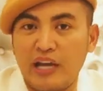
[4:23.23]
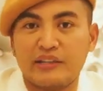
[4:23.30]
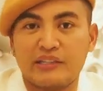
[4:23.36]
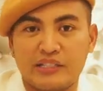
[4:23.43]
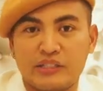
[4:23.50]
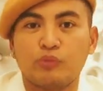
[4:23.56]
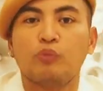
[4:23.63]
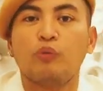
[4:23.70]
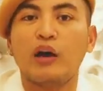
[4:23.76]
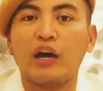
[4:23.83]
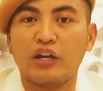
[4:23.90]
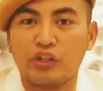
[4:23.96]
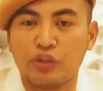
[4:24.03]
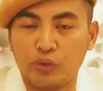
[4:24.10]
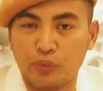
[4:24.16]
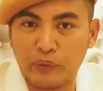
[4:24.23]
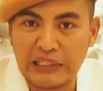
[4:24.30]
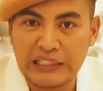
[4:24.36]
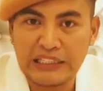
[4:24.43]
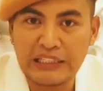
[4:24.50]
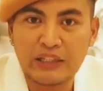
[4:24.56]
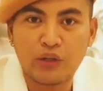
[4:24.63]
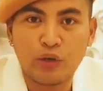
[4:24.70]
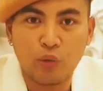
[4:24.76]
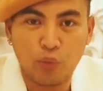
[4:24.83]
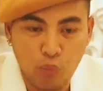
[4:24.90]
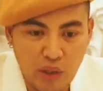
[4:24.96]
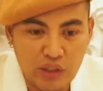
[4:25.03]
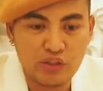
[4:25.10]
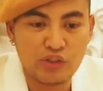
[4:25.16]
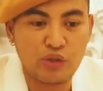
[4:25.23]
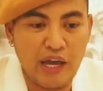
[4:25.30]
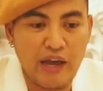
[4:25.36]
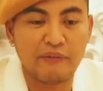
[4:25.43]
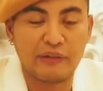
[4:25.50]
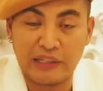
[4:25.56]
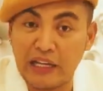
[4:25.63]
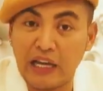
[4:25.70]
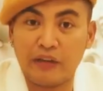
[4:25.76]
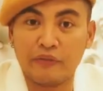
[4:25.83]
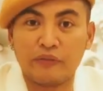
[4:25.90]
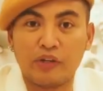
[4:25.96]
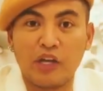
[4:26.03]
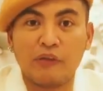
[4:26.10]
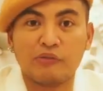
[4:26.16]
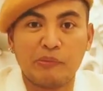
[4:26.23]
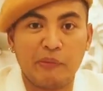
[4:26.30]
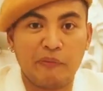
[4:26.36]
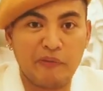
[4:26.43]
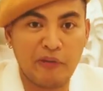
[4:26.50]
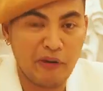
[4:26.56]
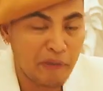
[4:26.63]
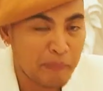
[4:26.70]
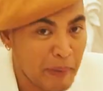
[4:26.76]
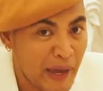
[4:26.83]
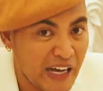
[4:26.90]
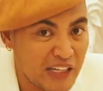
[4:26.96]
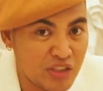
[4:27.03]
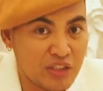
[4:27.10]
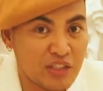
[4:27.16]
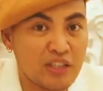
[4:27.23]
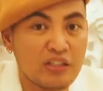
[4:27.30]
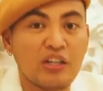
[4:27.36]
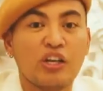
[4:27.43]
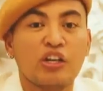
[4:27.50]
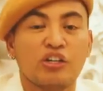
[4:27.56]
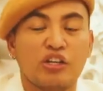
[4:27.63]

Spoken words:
and this is what you really want to have in life. You have to be very passionate.